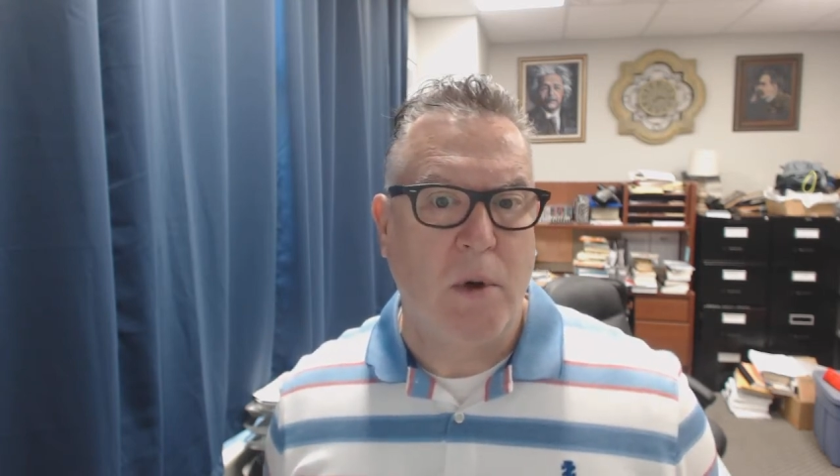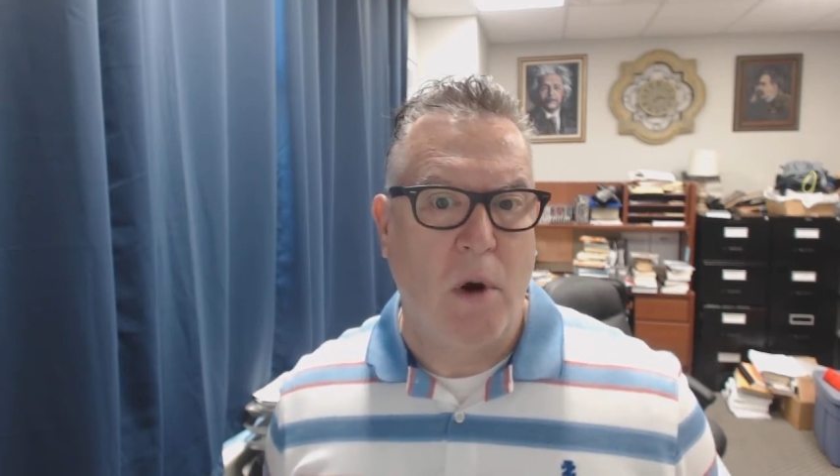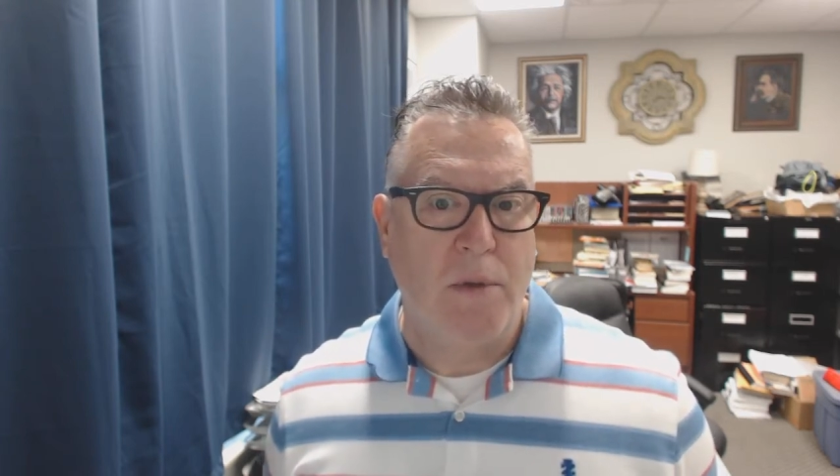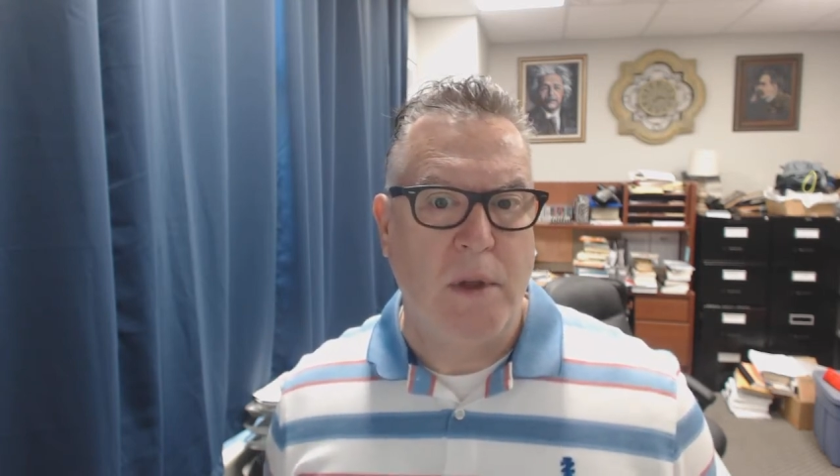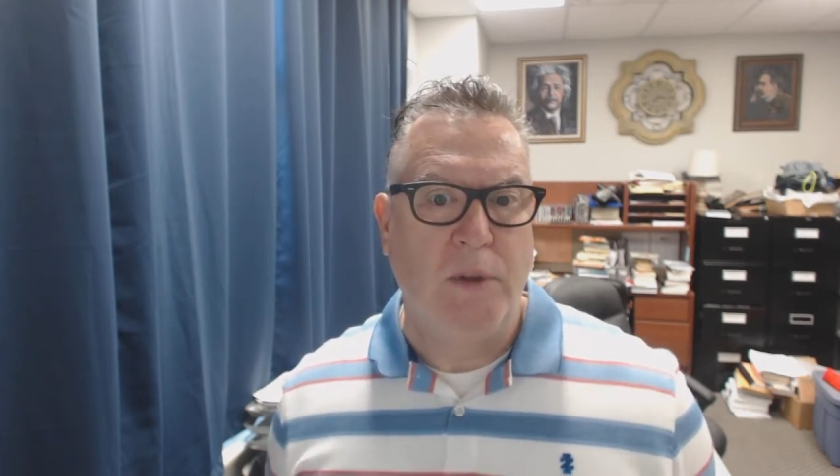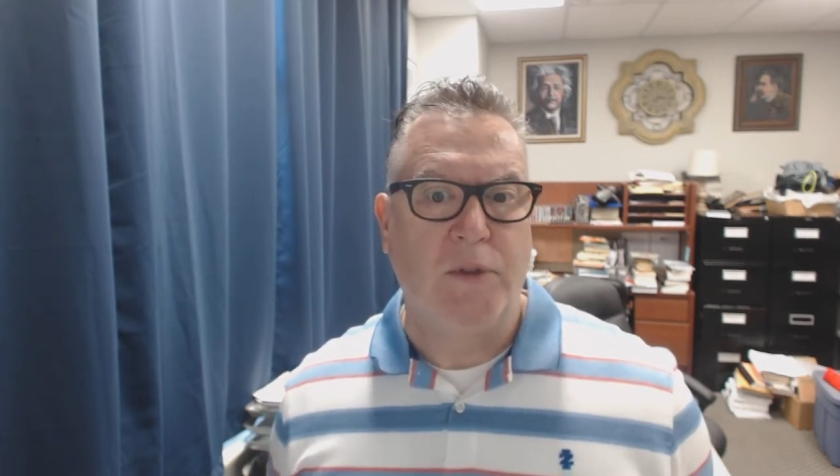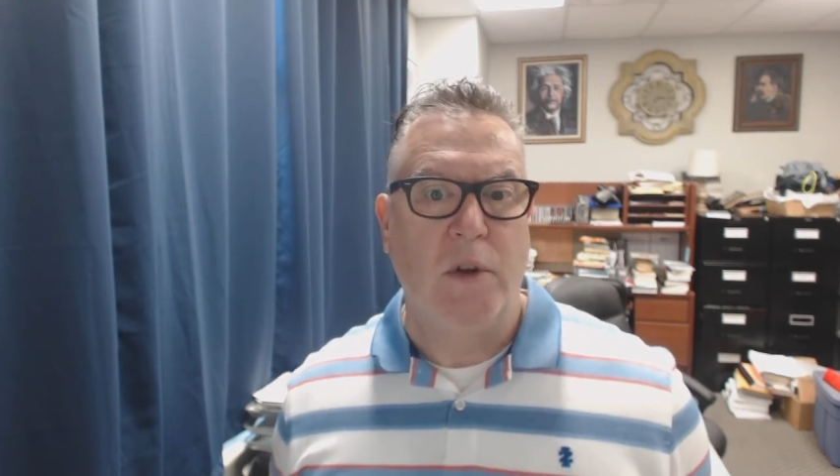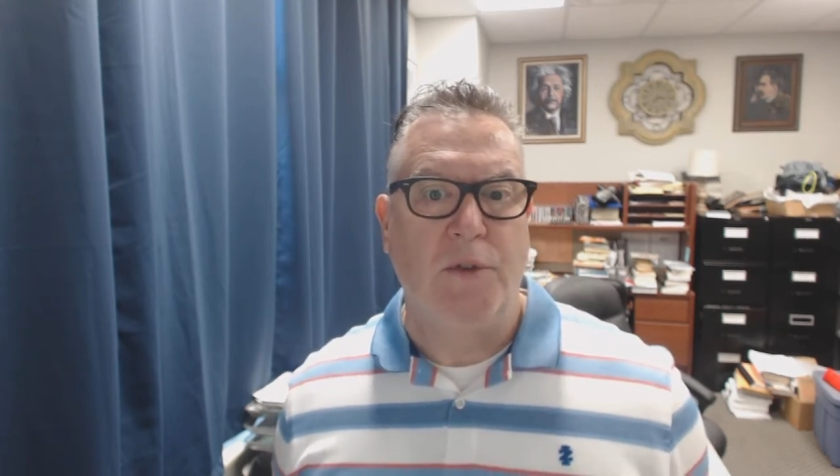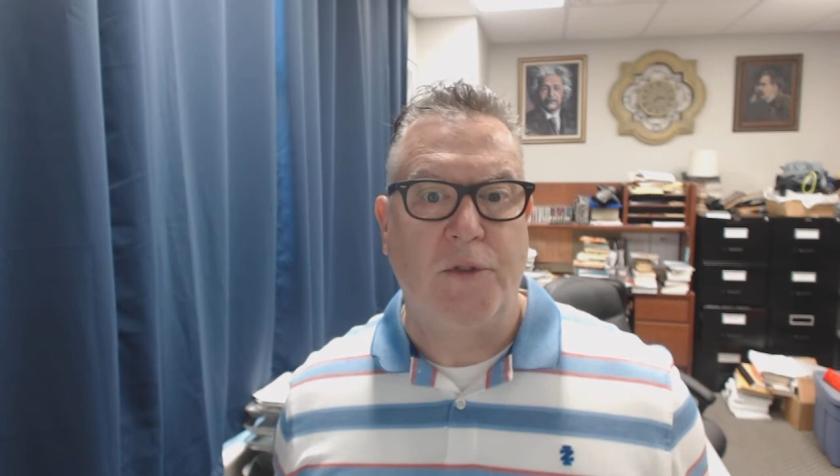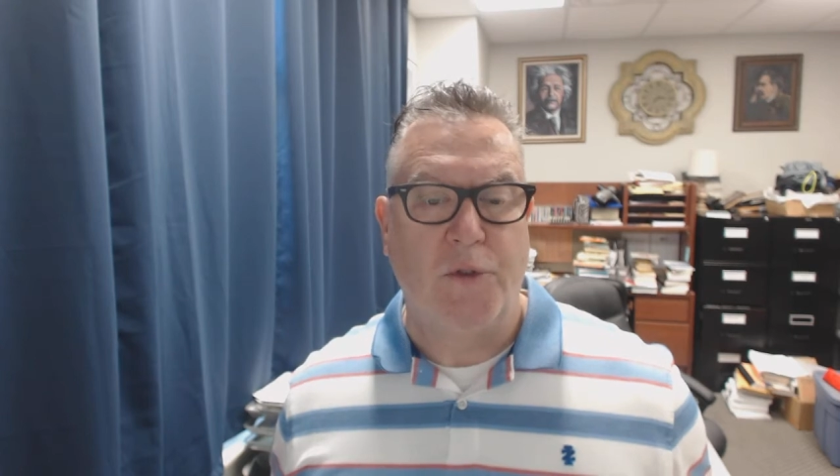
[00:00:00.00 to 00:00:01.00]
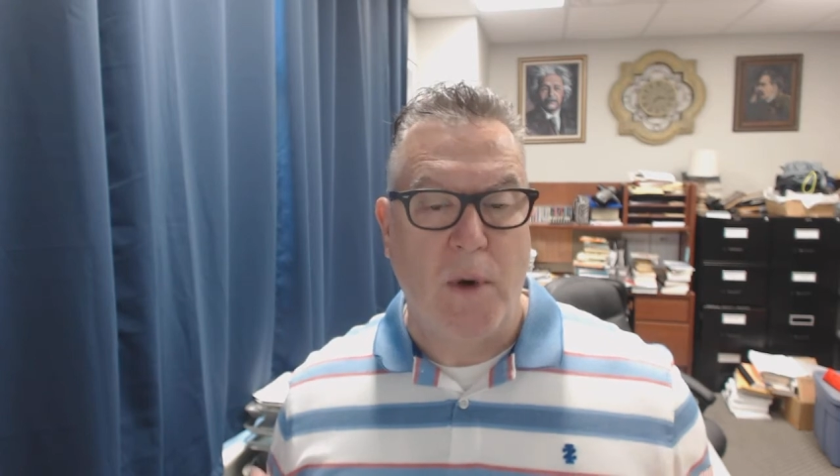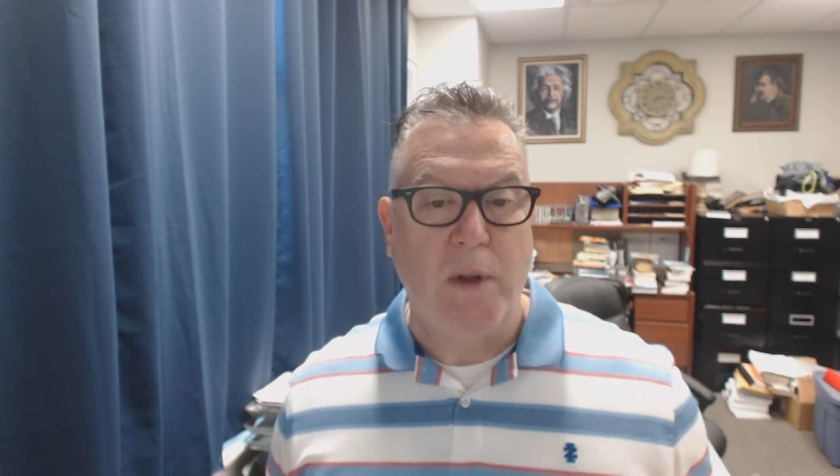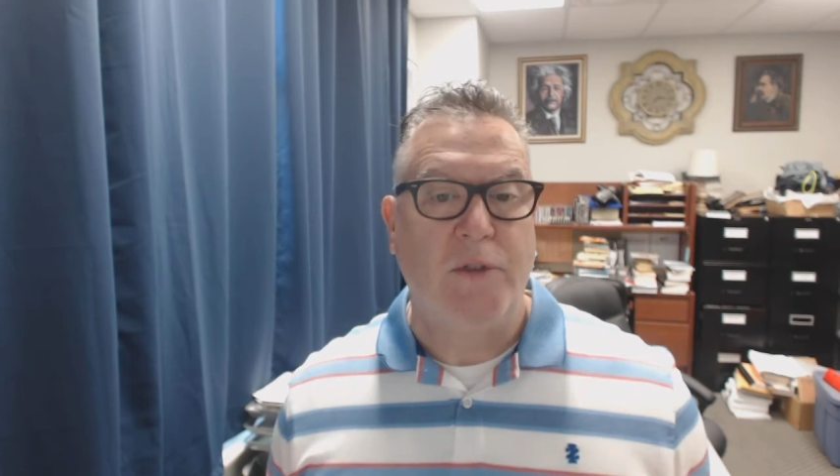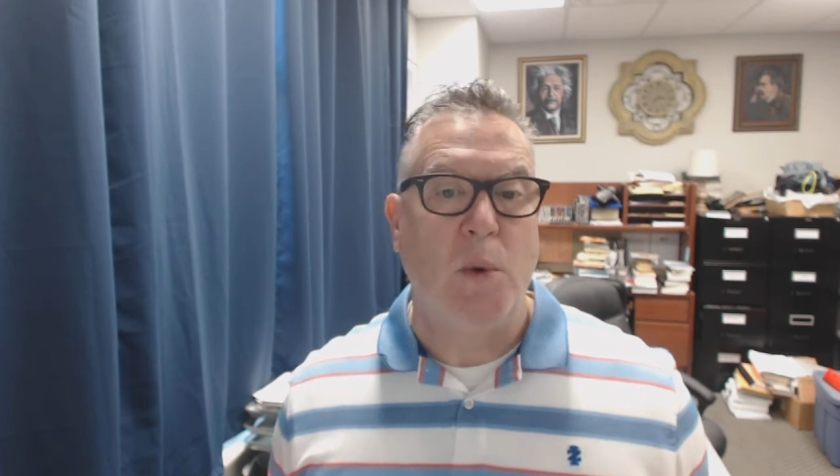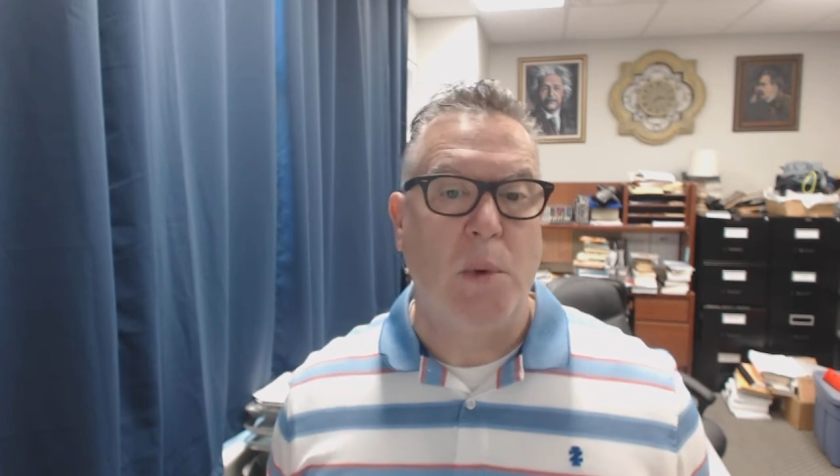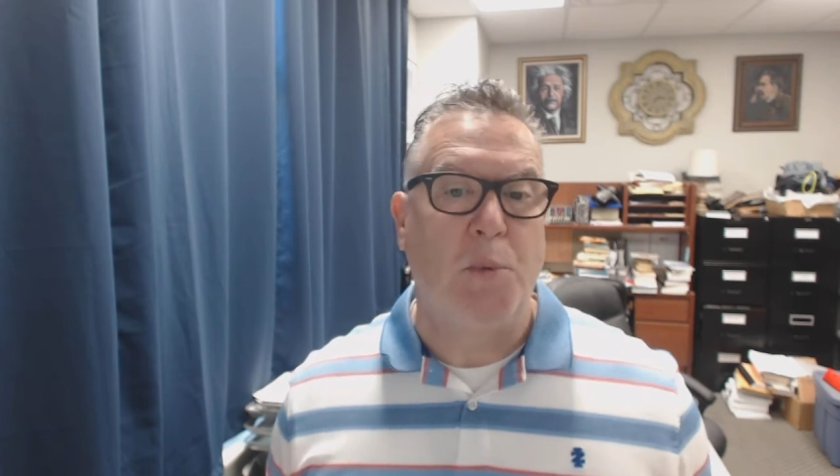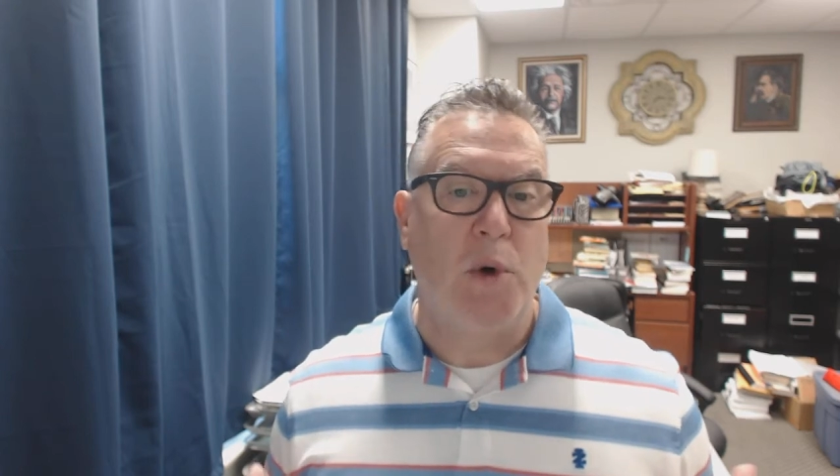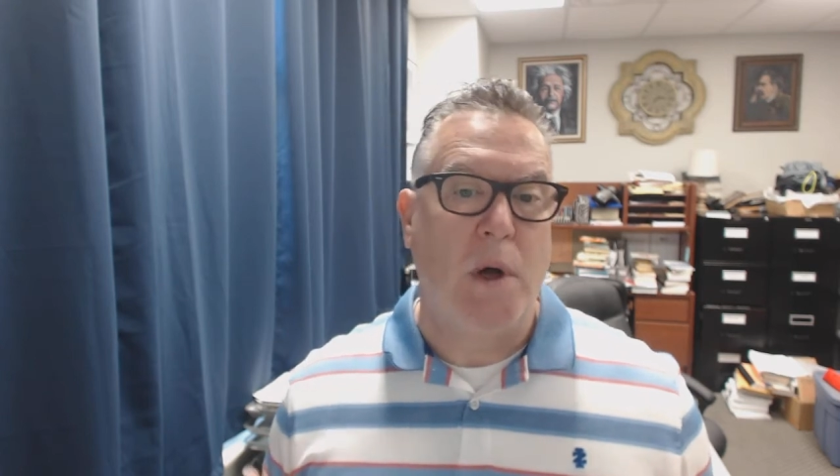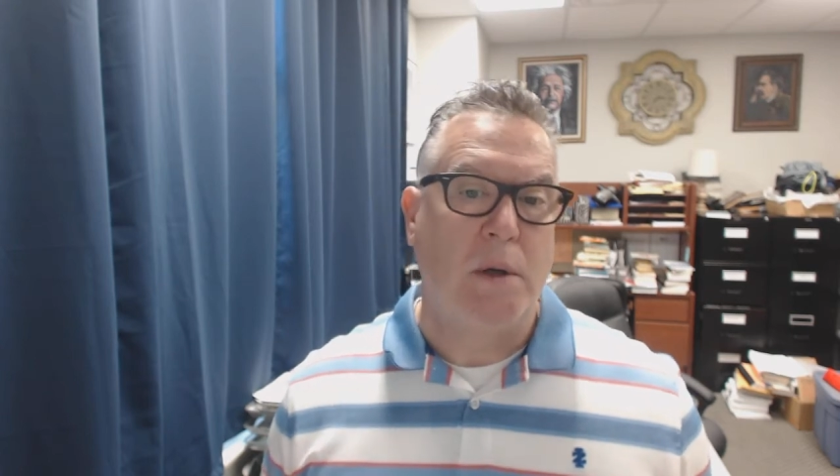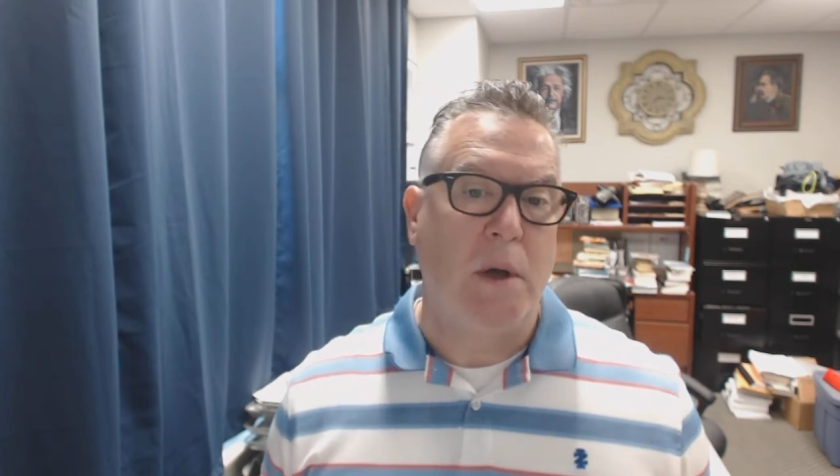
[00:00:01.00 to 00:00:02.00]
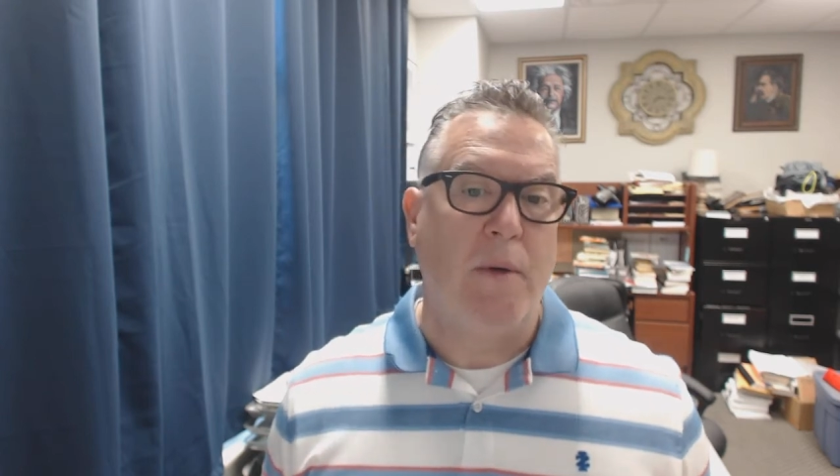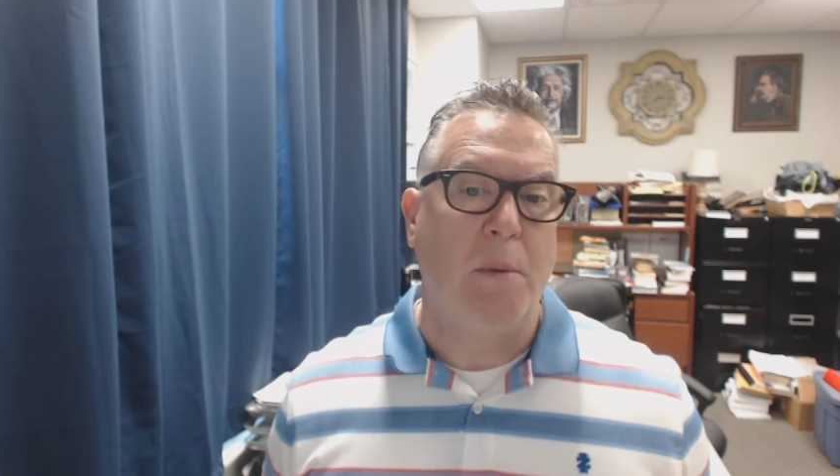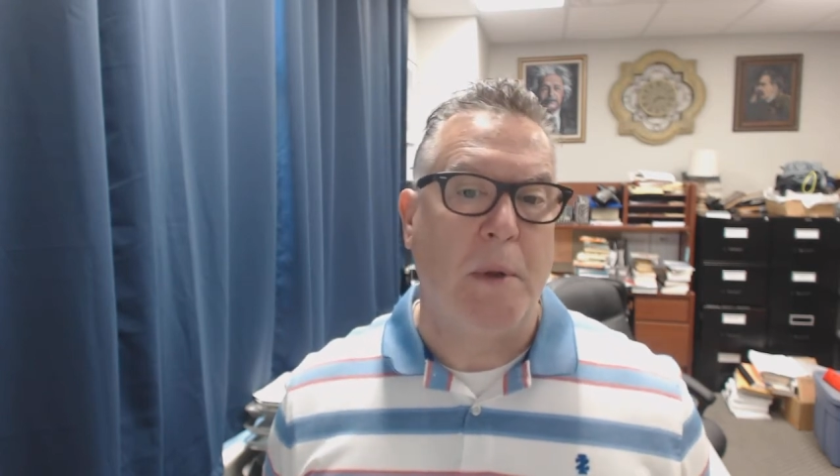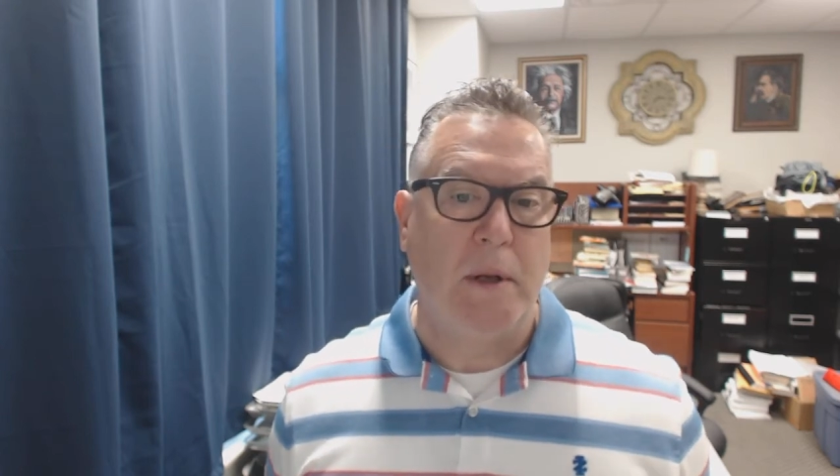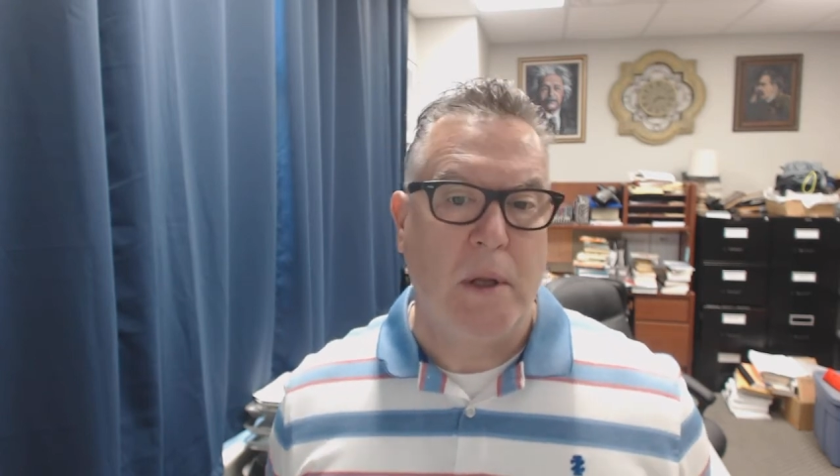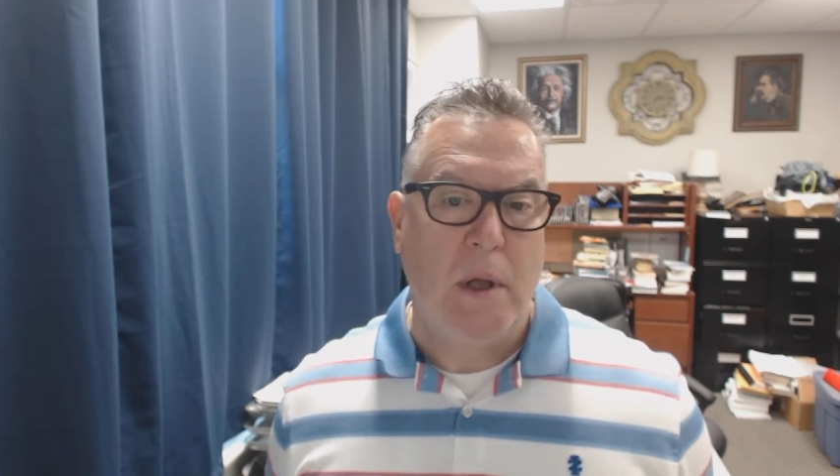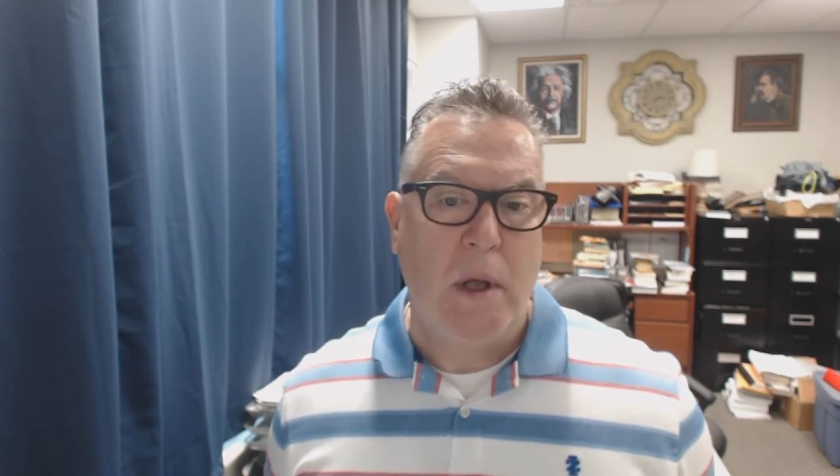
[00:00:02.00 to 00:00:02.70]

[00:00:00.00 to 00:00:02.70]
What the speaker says: are these constraints that we put on government,